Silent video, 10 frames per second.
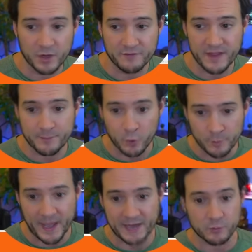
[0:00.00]
of a
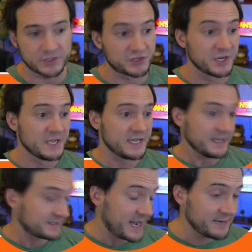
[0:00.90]
pullback, which
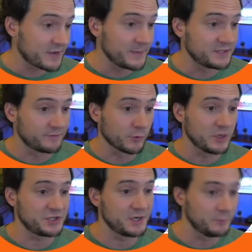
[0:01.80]
is kind of coming to
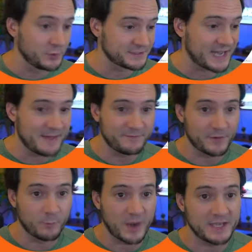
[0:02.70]
fruition in real time
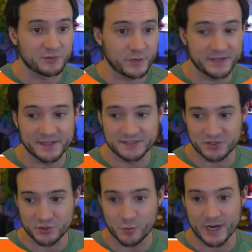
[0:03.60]
from when he tweeted this
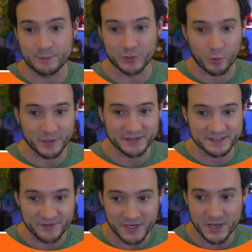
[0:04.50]
to when I'm recording
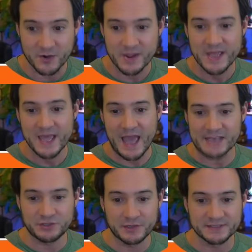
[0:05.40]
this video.
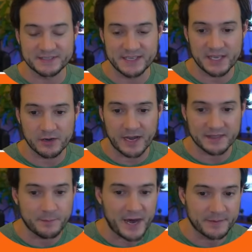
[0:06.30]
As you can see here at
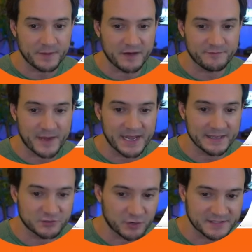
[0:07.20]
the bottom of
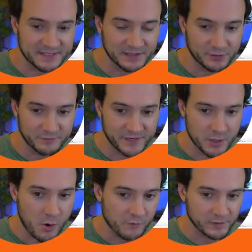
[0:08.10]
my trusty little
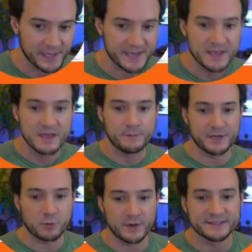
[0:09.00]
video overlay,
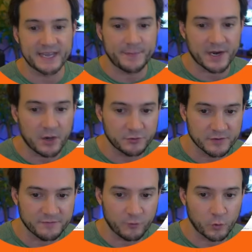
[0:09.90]
Bitcoin is at about
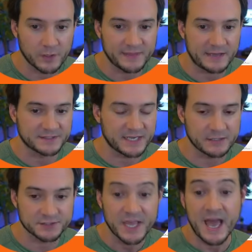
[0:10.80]

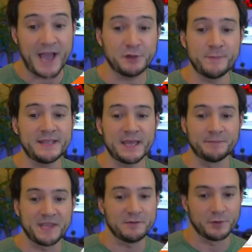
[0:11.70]
$104,000. I could make that
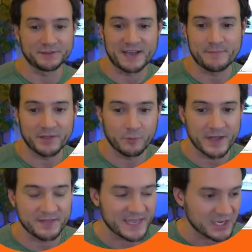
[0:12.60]
update in real time, by the
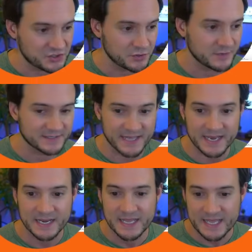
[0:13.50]
way. The issue is
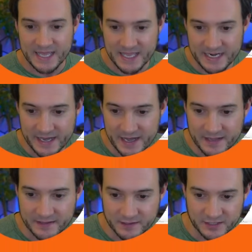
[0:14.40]
that you
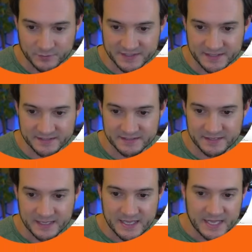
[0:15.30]
guys want to see this?
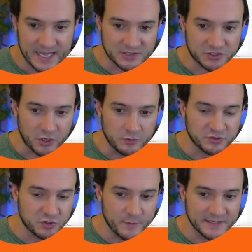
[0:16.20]
It
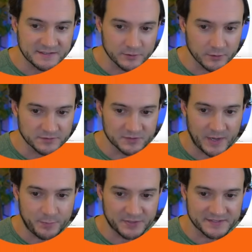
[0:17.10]
shows too many zeros. So
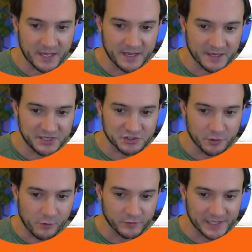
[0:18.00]
I put this
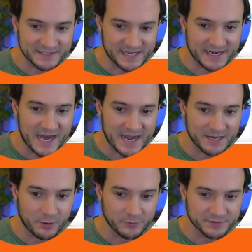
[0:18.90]
additional overlay to kind of hide
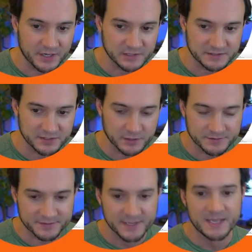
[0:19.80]
all those ugly
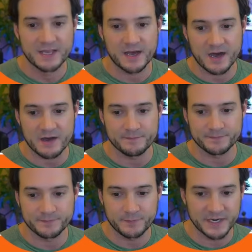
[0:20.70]
zeros.
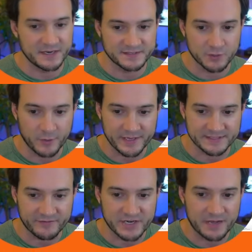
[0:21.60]
But it is annoying because
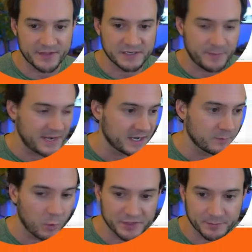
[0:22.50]
every now and then, depending
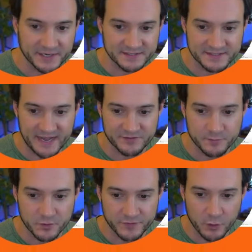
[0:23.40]
on what the price is, I have to
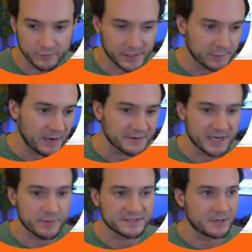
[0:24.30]
move the overlay around.
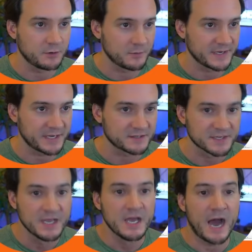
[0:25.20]
Anyways, I know nobody cares.
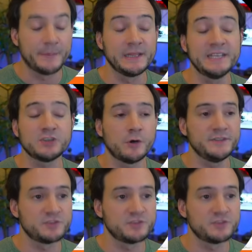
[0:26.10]
I'm going to link to all these